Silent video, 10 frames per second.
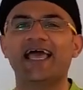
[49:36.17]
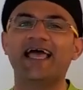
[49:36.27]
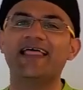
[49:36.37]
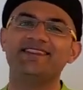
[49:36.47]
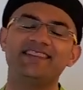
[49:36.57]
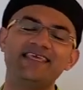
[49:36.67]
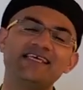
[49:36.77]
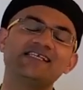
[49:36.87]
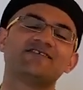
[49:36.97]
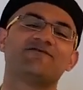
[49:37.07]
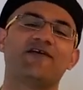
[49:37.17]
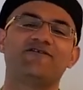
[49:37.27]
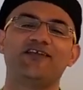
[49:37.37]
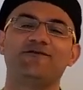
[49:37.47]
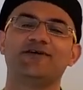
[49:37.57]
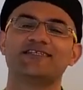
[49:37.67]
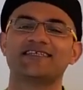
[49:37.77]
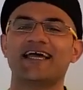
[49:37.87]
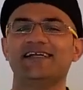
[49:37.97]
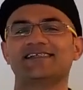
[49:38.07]
And these 51
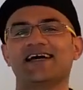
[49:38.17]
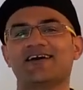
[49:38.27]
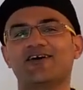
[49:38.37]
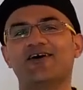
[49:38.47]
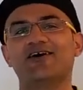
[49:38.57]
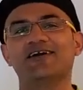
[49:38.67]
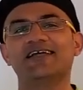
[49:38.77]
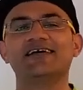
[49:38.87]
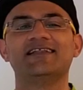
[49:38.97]
sites are called